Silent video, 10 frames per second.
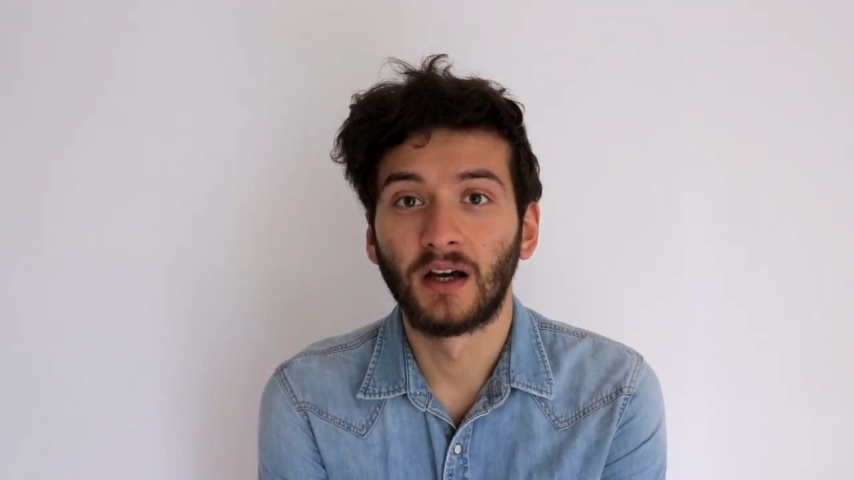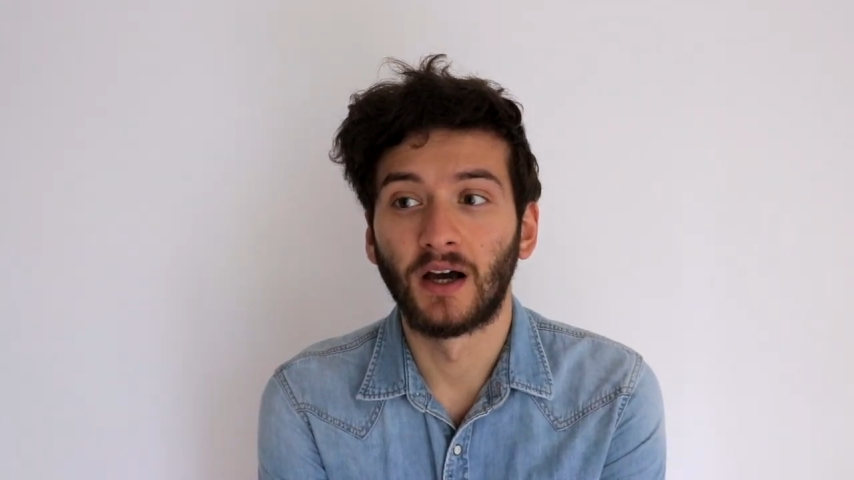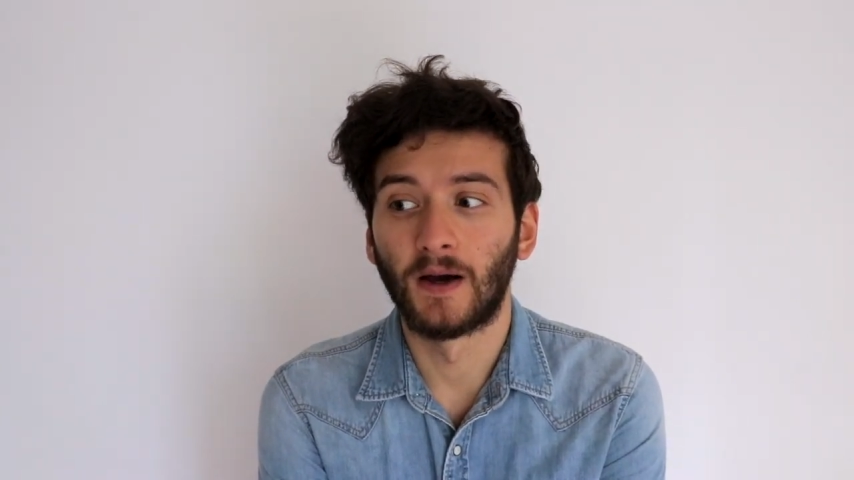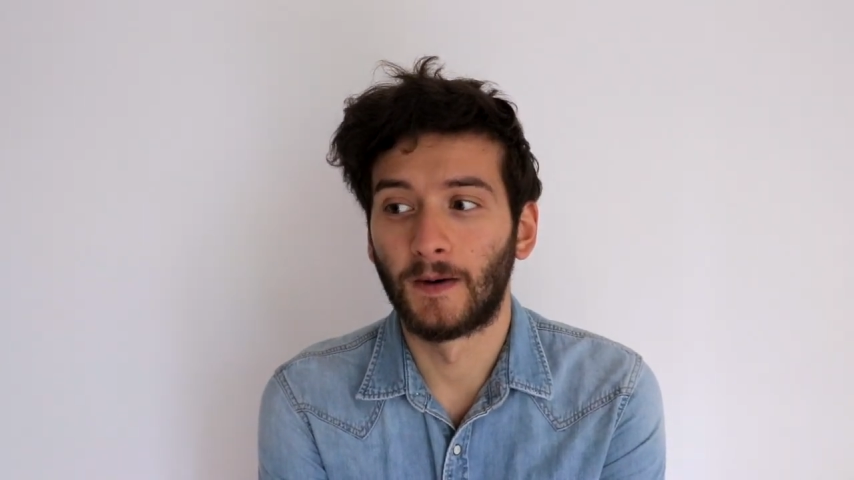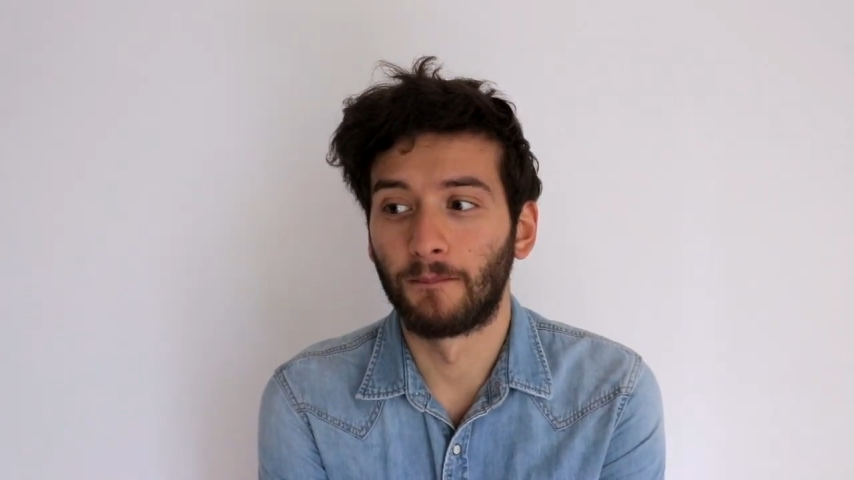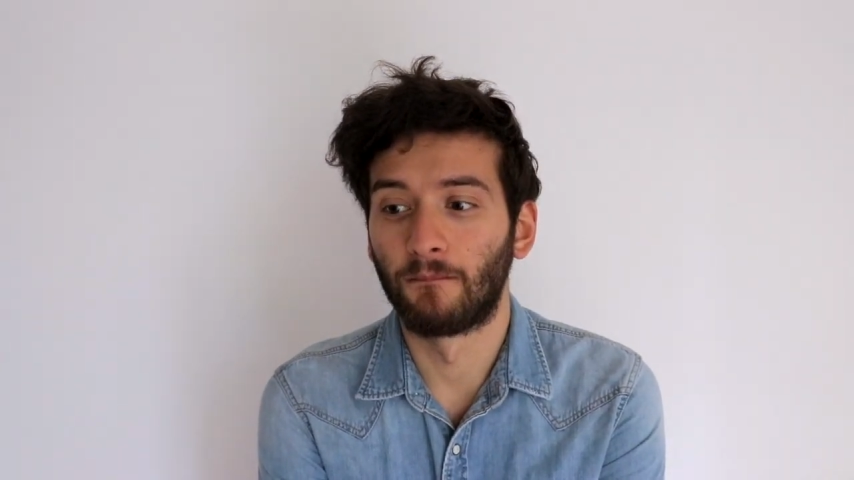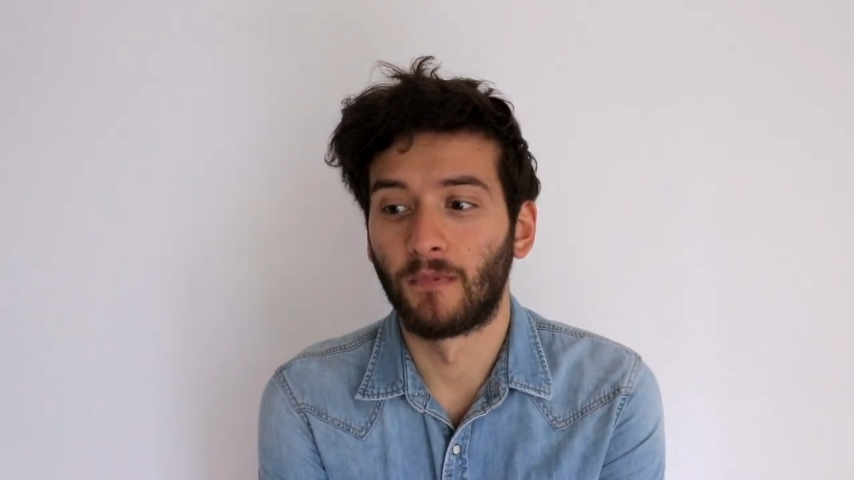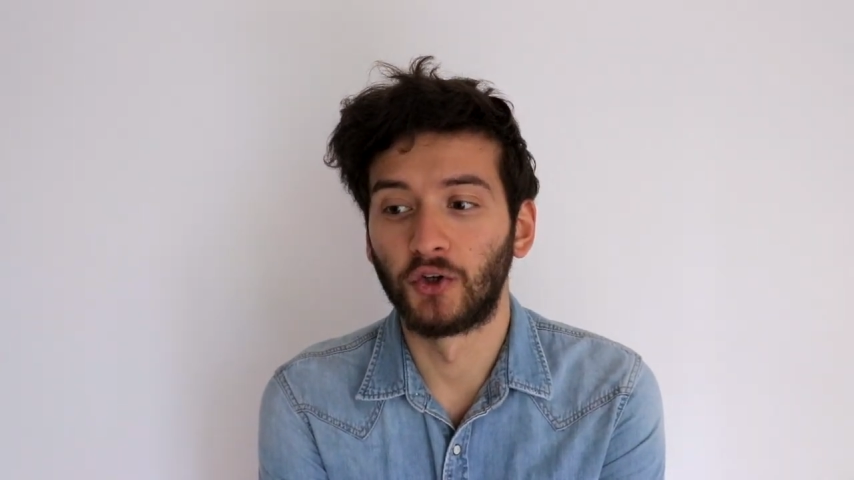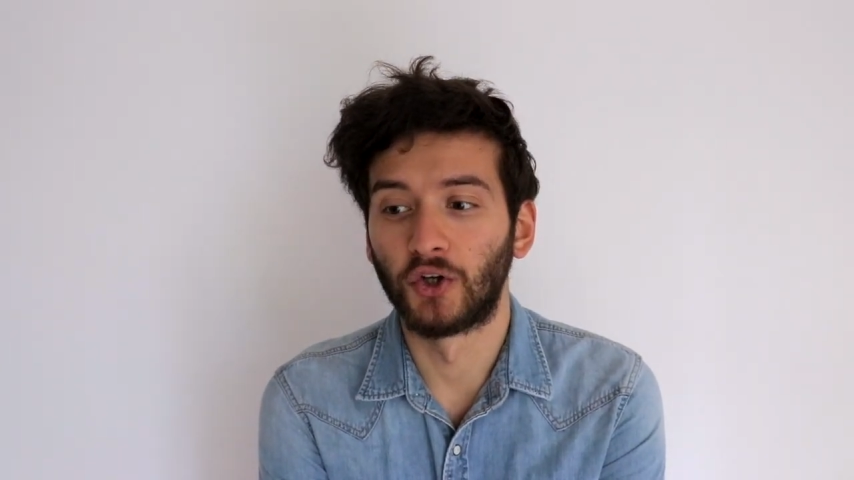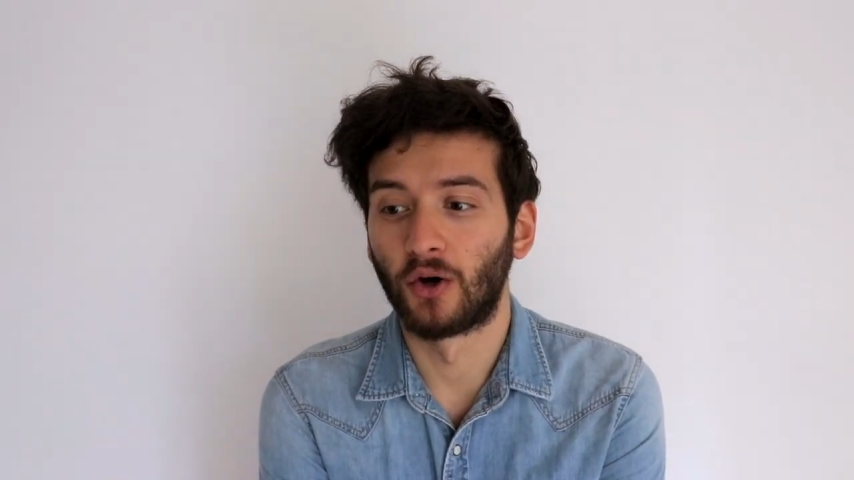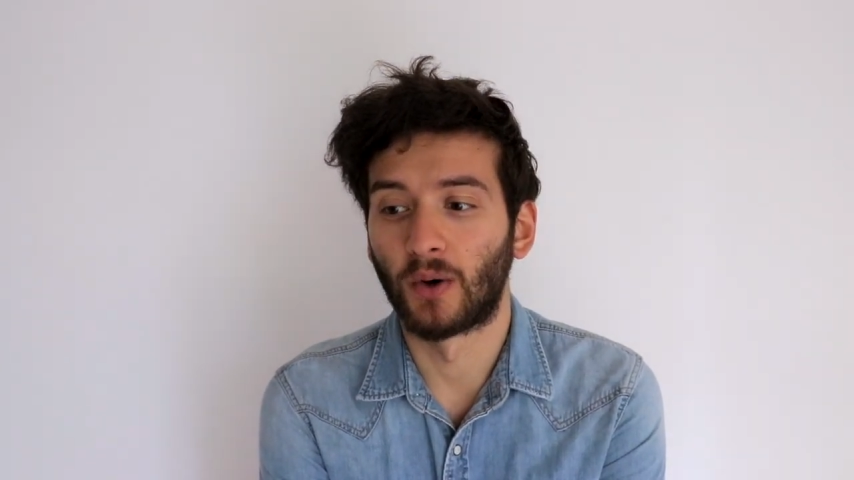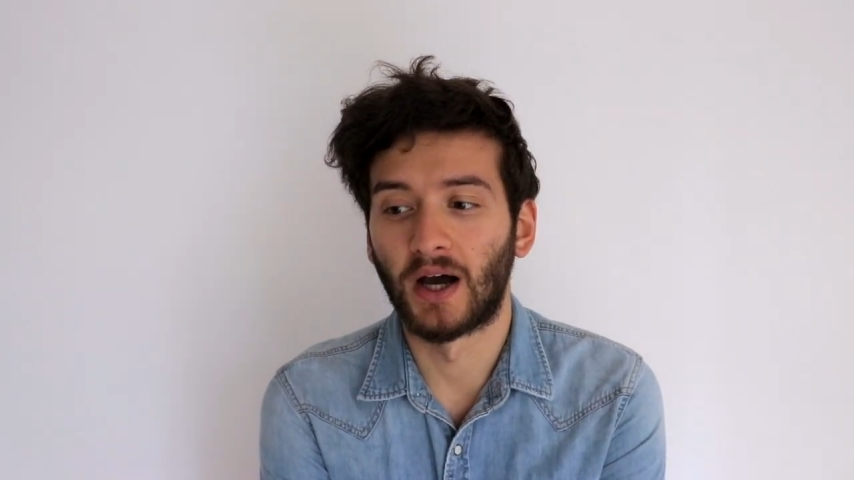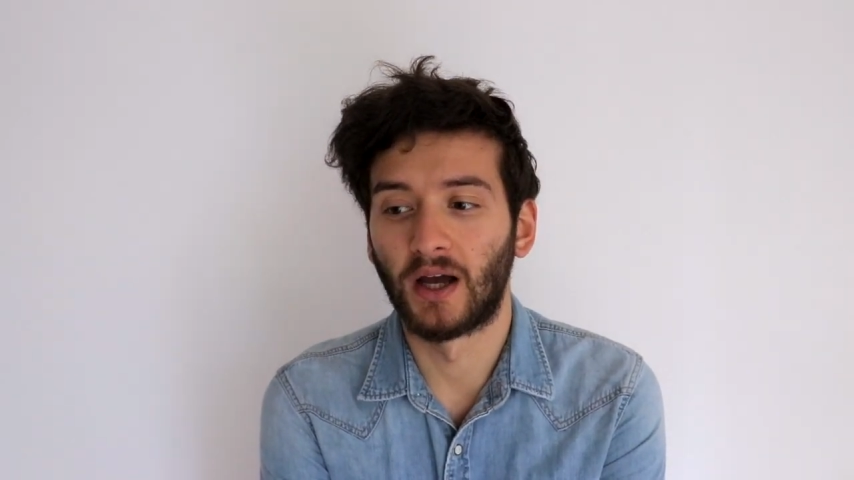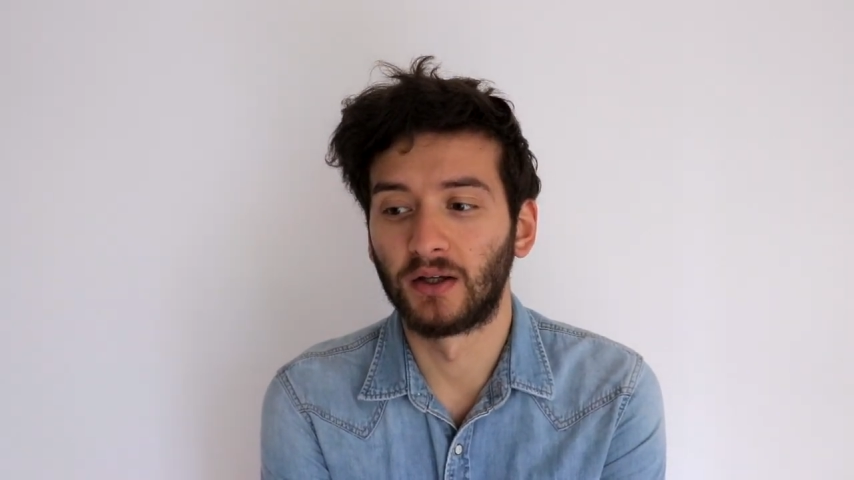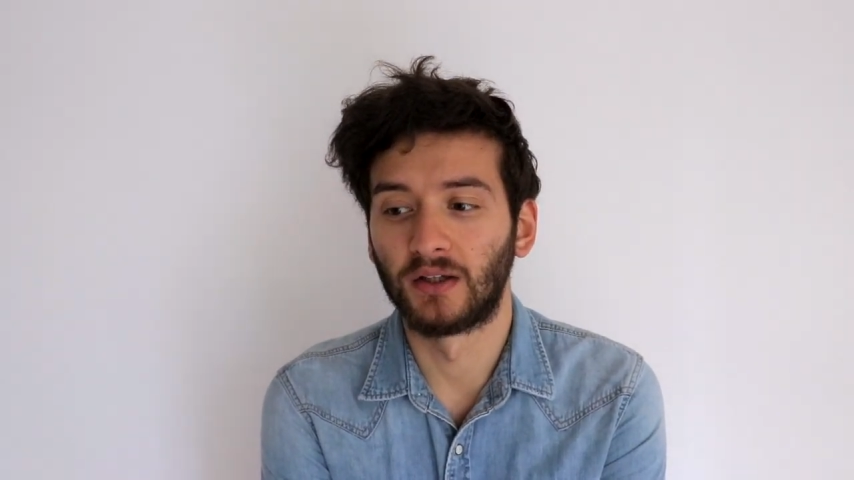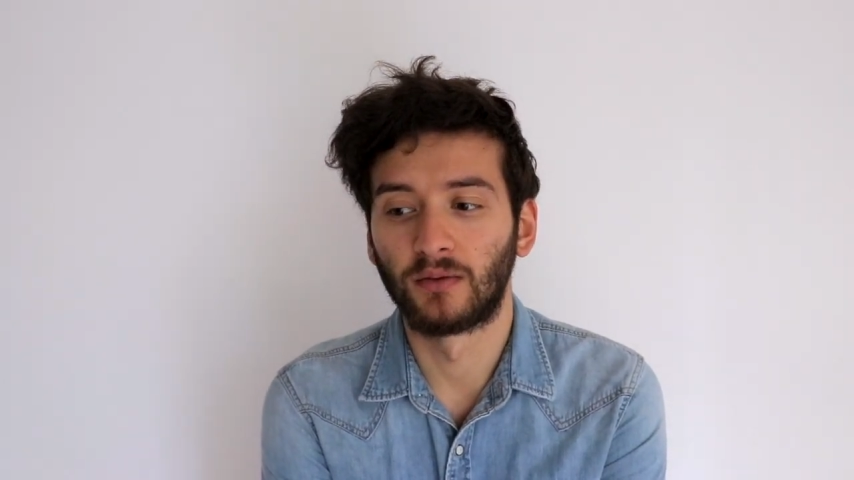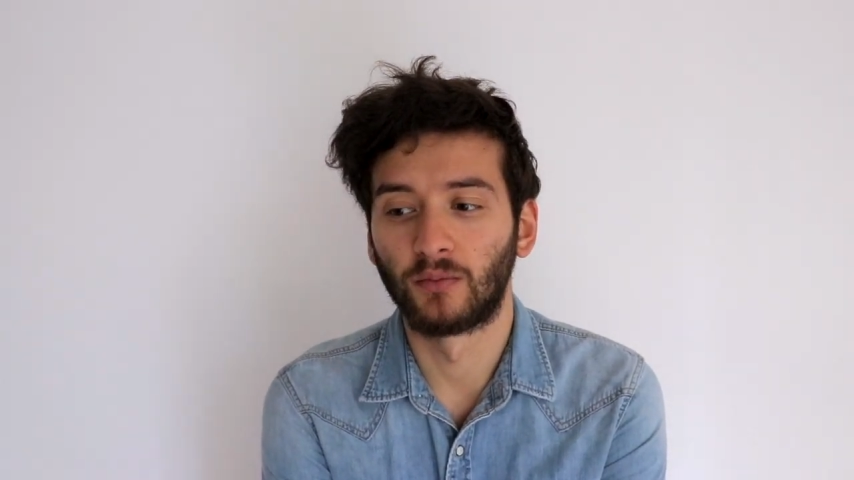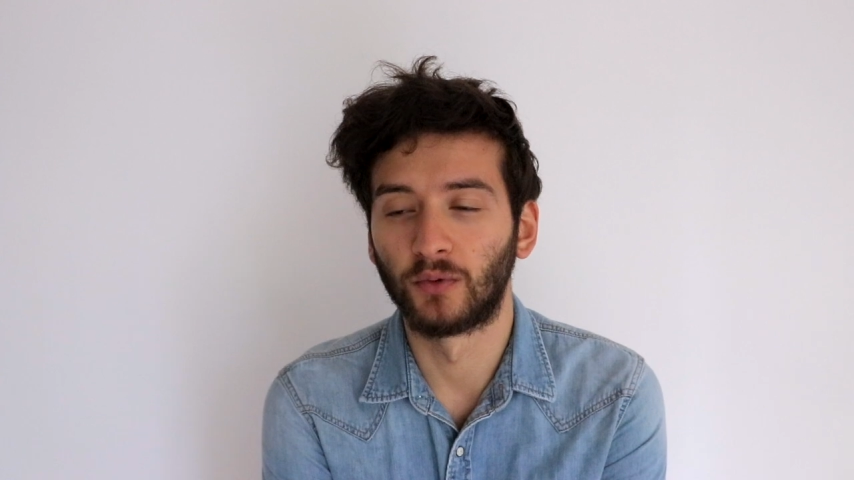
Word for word: um, you know, I